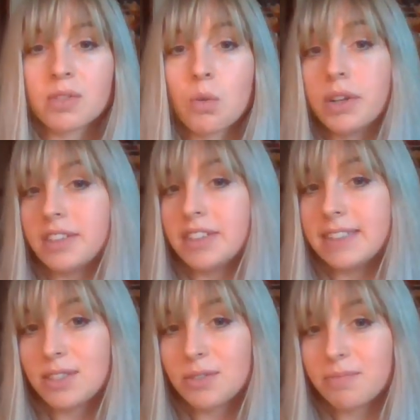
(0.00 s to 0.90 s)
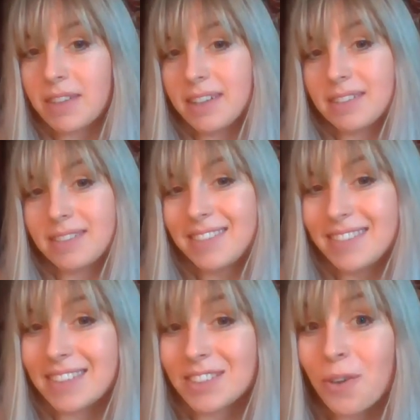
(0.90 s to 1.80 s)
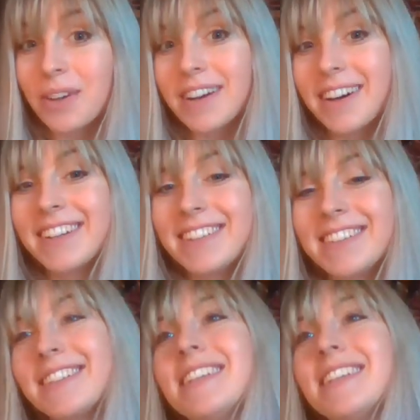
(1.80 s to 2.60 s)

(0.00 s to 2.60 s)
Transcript: weirdness that is going on.